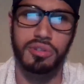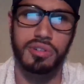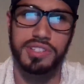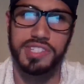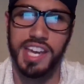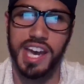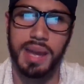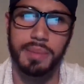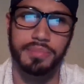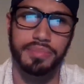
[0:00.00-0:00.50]

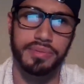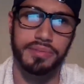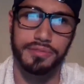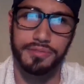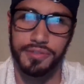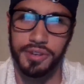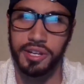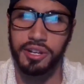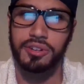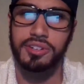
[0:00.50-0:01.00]

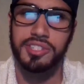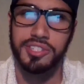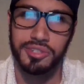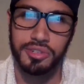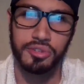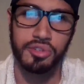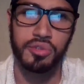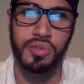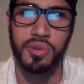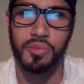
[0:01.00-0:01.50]
mentor type
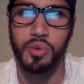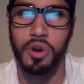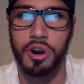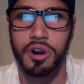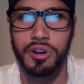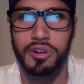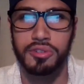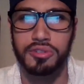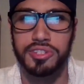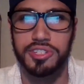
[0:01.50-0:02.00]
figure
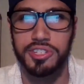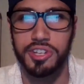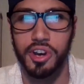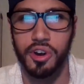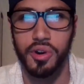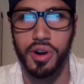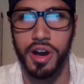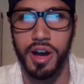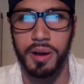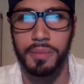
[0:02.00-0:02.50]
to
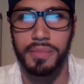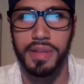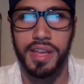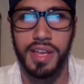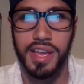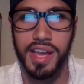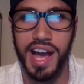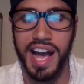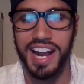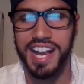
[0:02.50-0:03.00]
Eduardo,
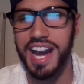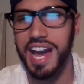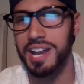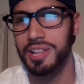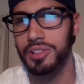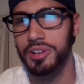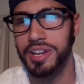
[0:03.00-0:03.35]
so um,